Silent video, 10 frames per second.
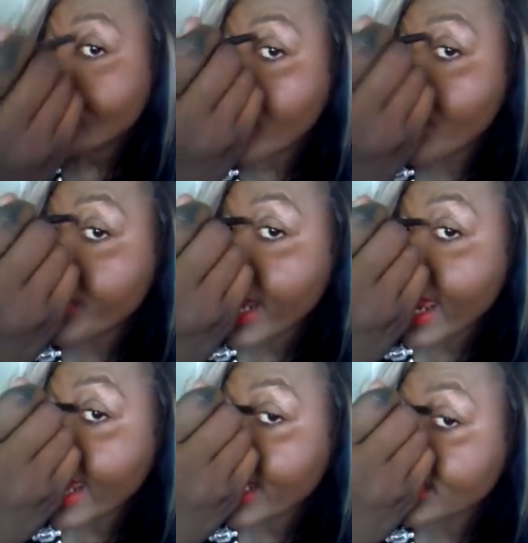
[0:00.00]

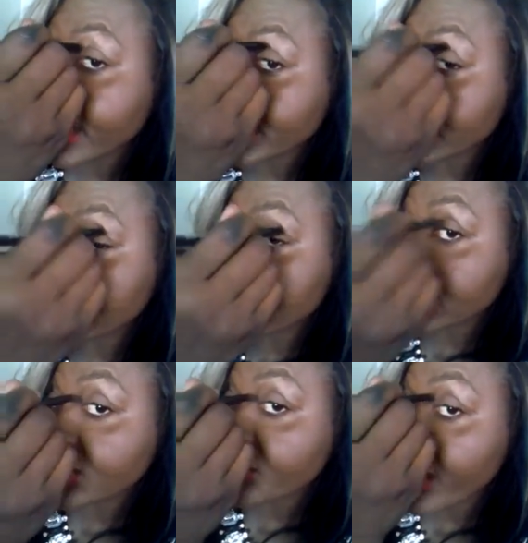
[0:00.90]
Okay? That's
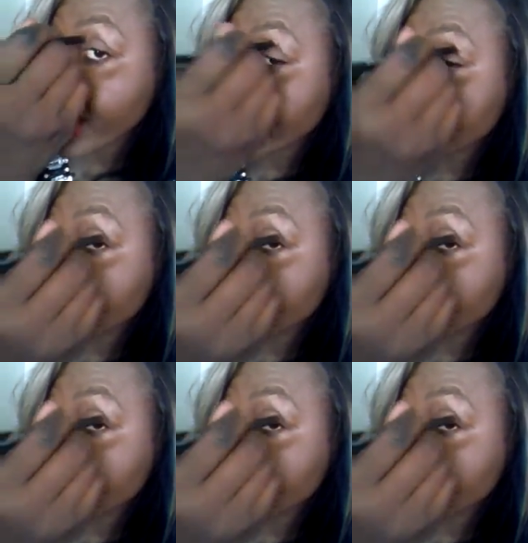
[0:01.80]
Jesus Christ.